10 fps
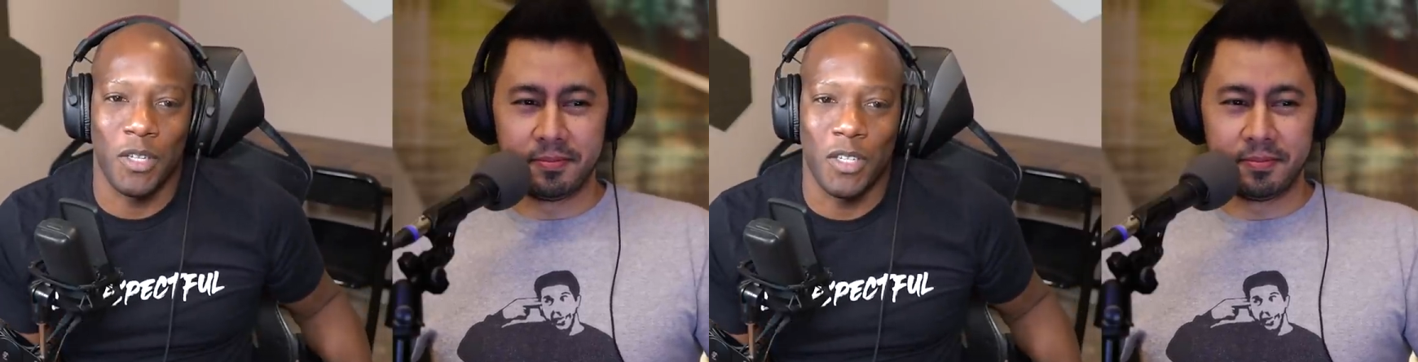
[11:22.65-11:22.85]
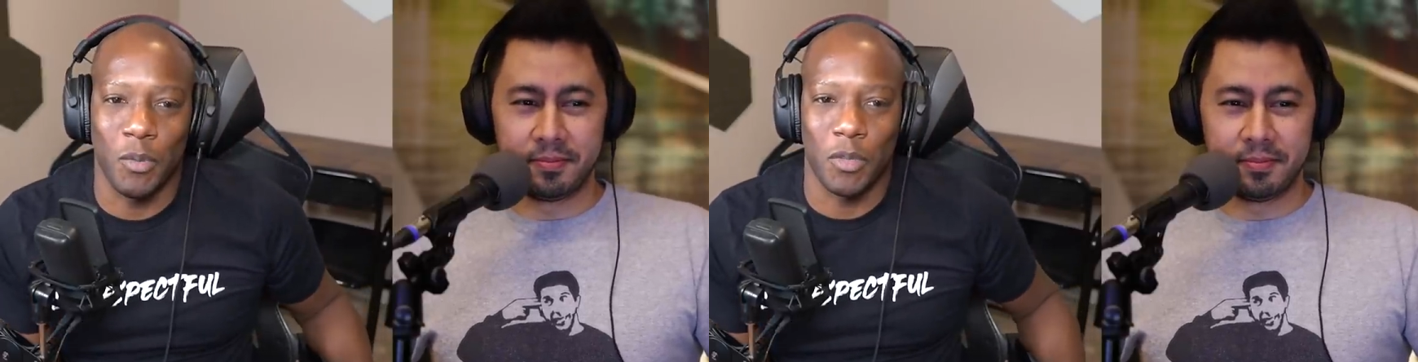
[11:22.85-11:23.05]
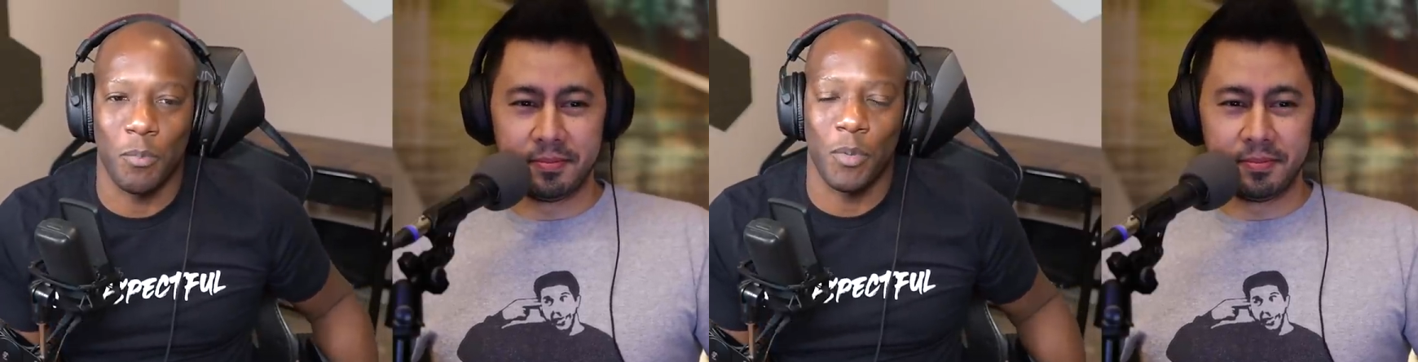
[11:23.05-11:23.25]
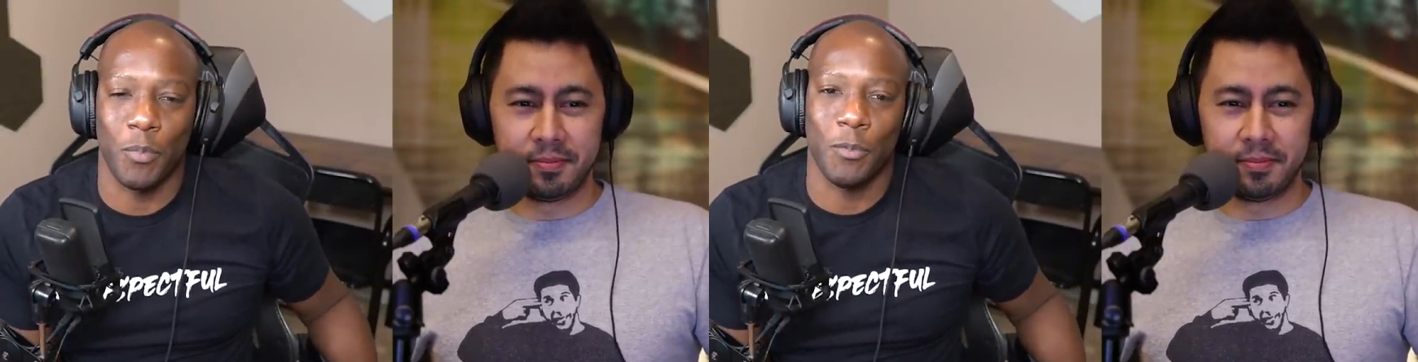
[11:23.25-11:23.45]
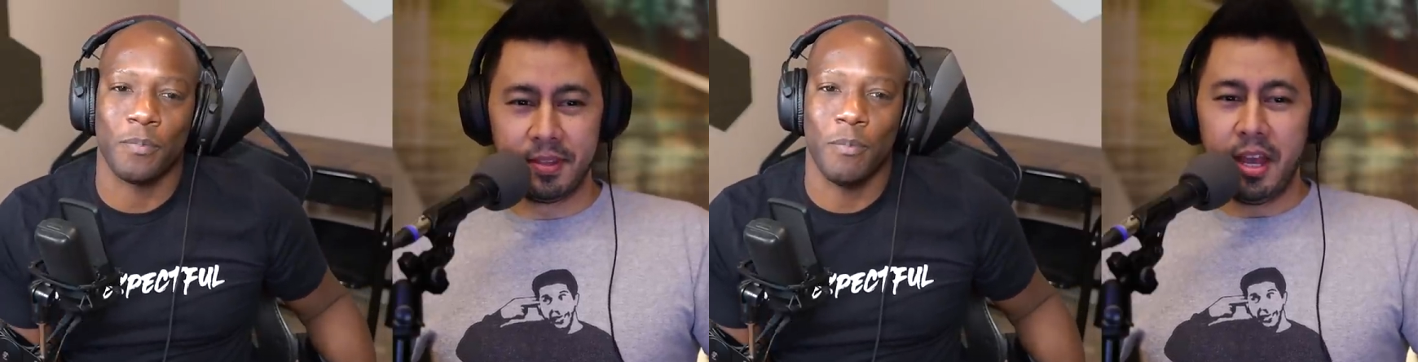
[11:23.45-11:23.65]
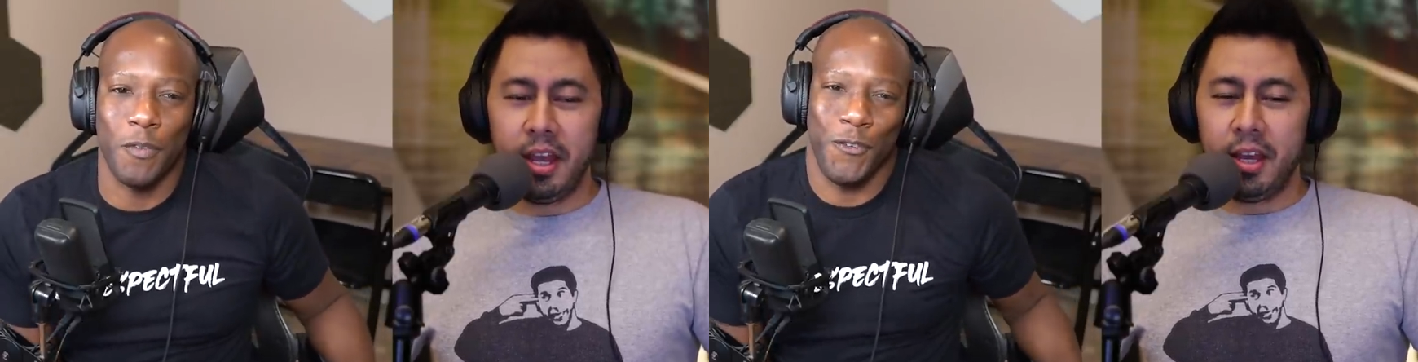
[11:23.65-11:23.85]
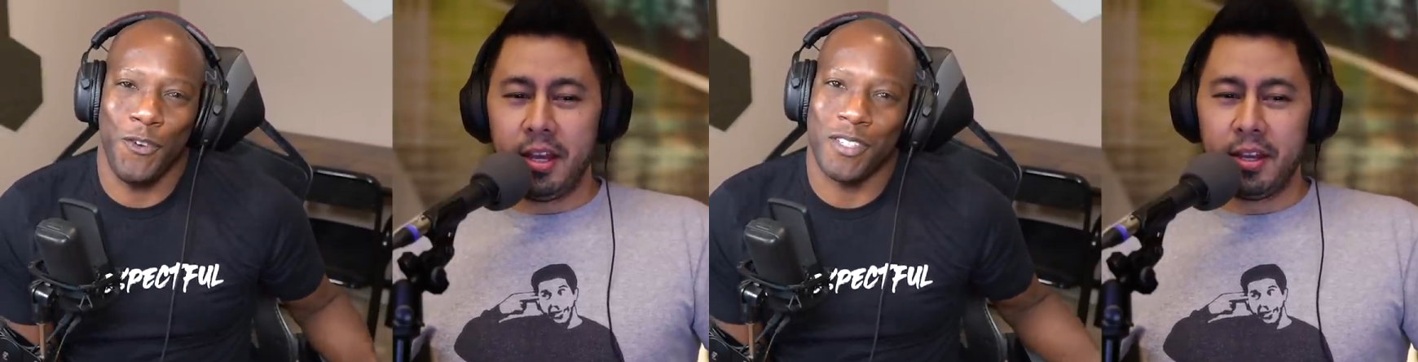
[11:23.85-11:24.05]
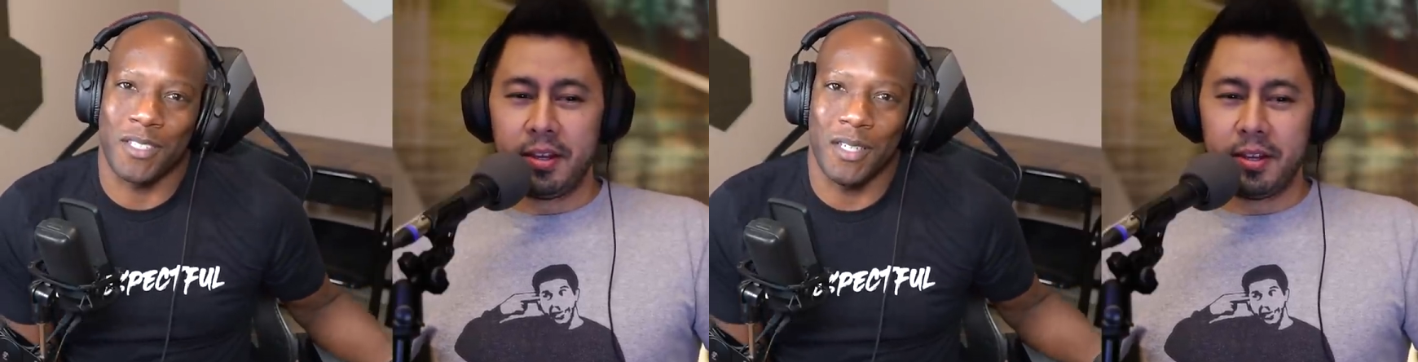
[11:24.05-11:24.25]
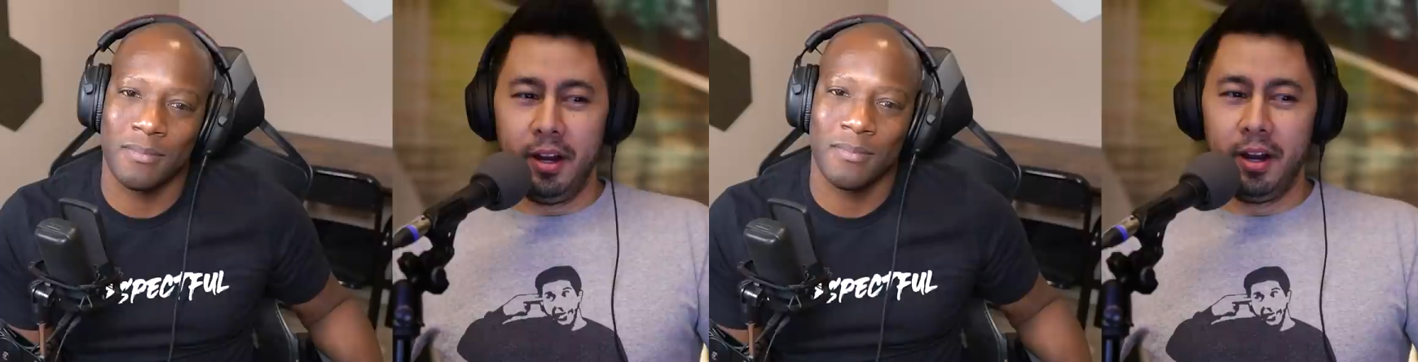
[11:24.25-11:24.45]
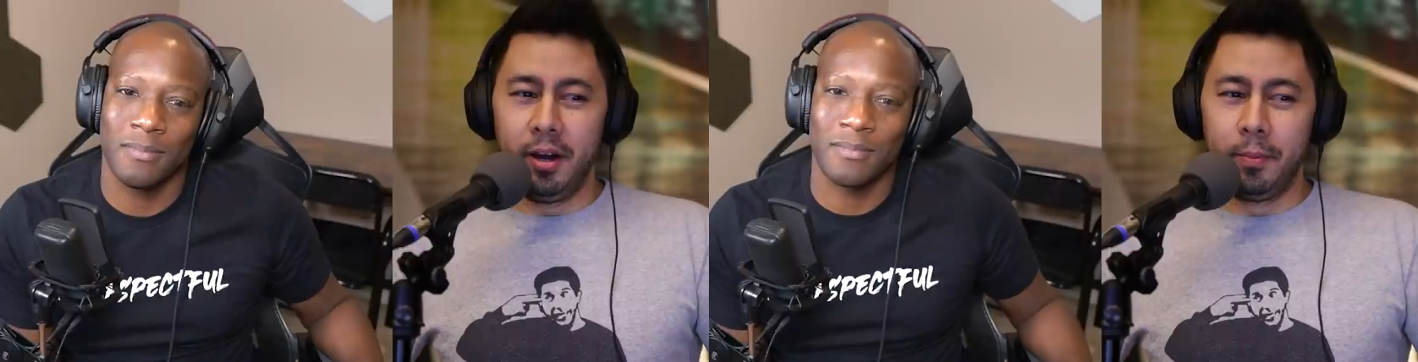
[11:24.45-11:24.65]
Speaker 1: want to deal with the people. But the food is
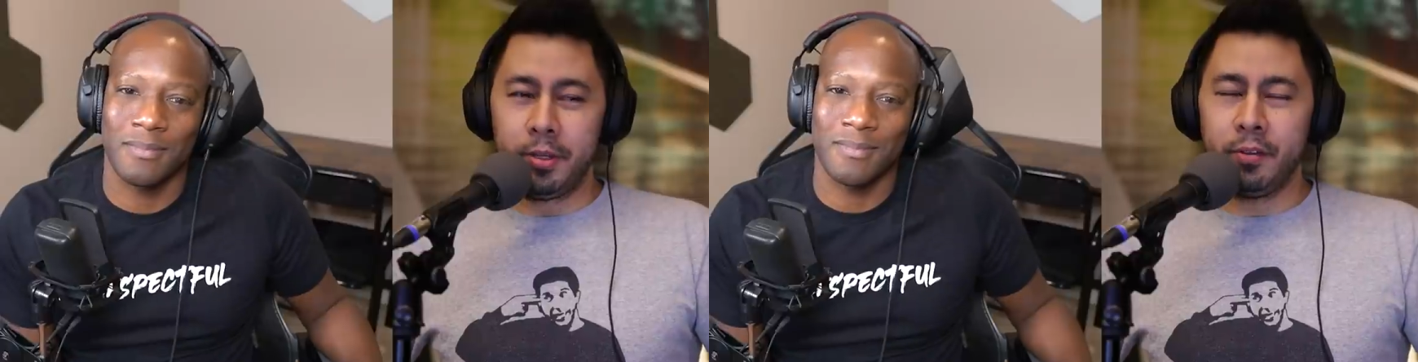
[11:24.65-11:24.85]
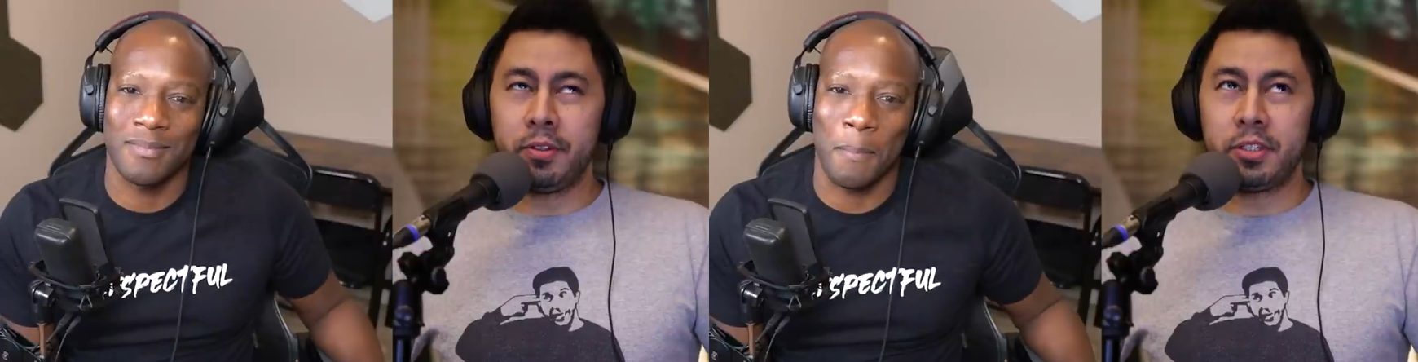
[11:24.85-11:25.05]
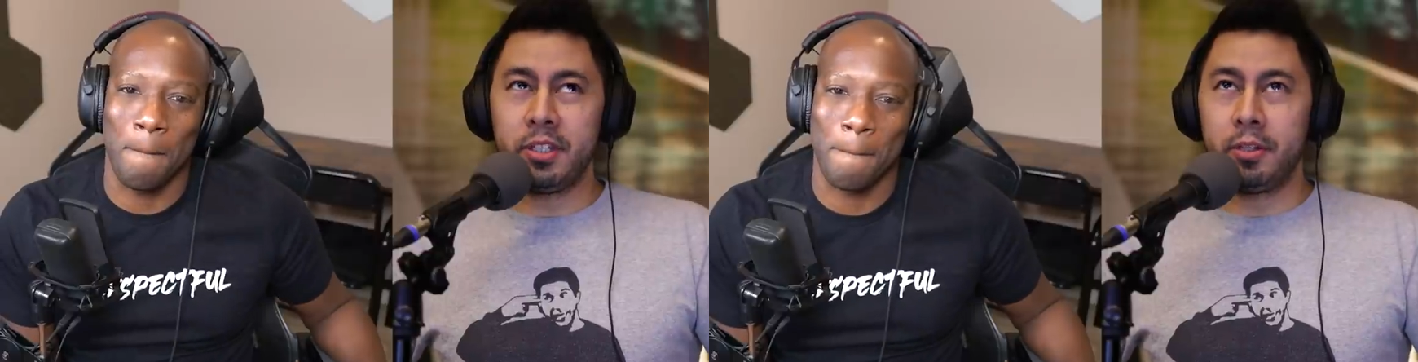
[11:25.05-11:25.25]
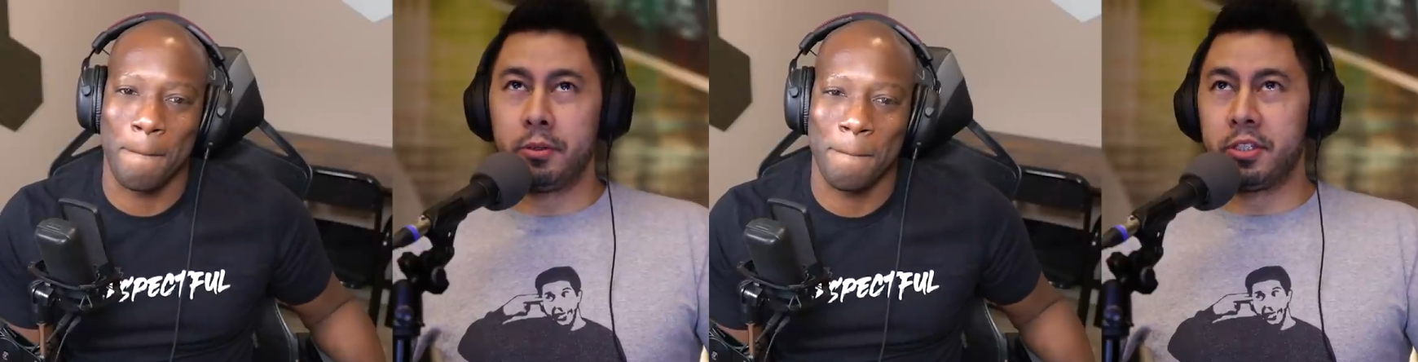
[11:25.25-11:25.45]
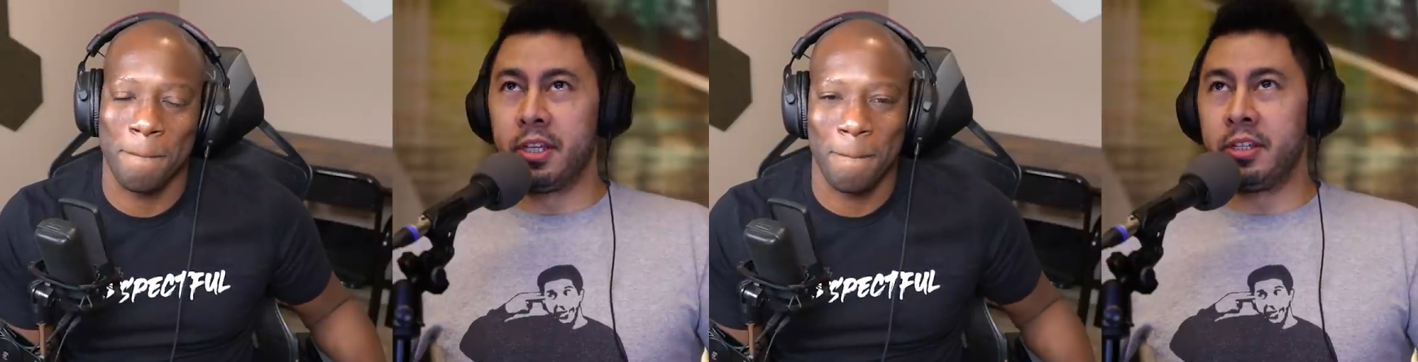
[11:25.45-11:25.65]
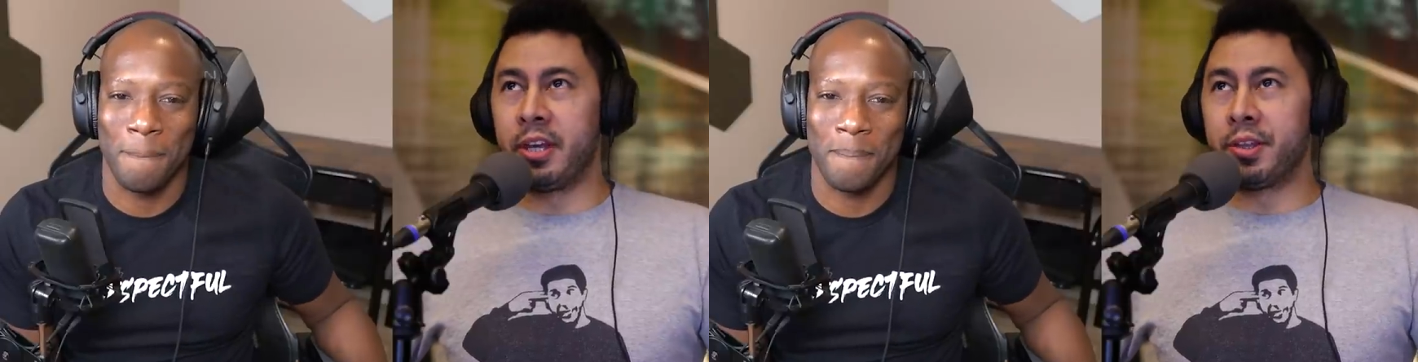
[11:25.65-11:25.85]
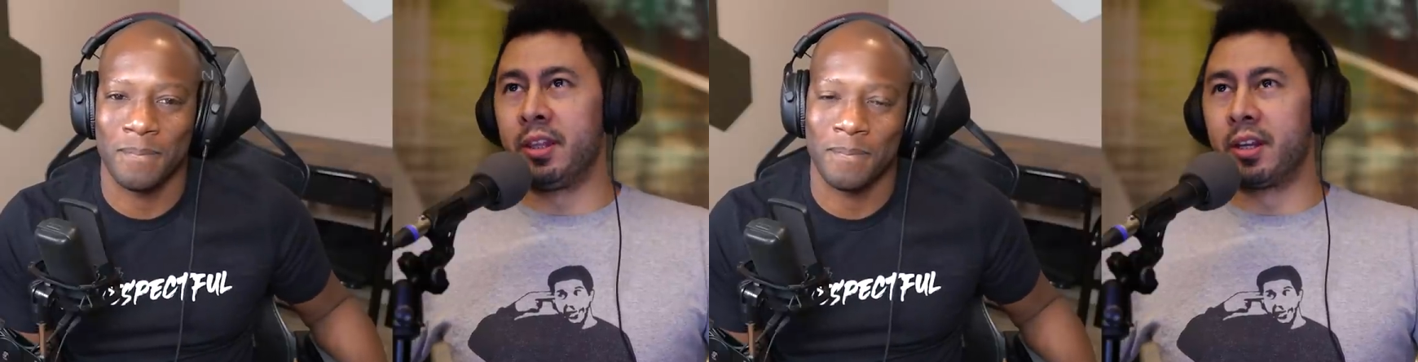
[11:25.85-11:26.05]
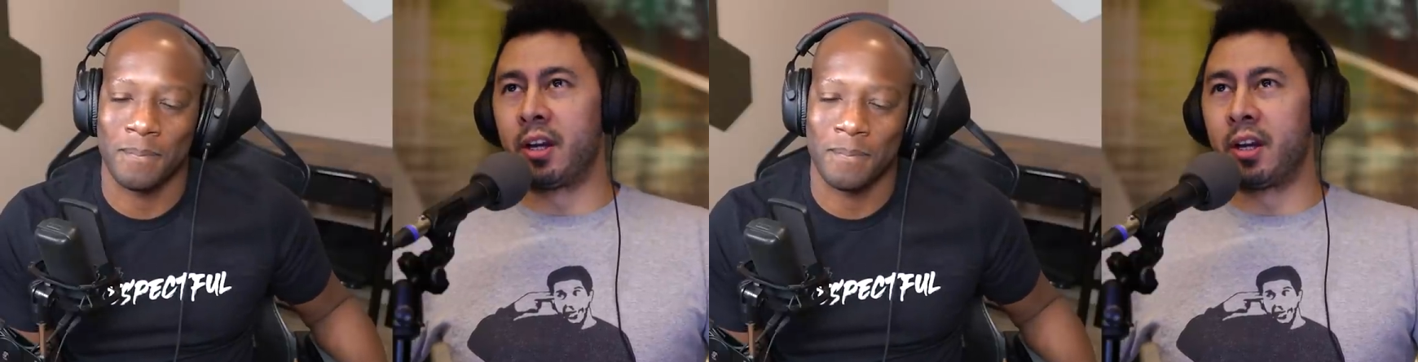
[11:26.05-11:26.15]
good.
Speaker 2: Um, you ever see those scenes like in The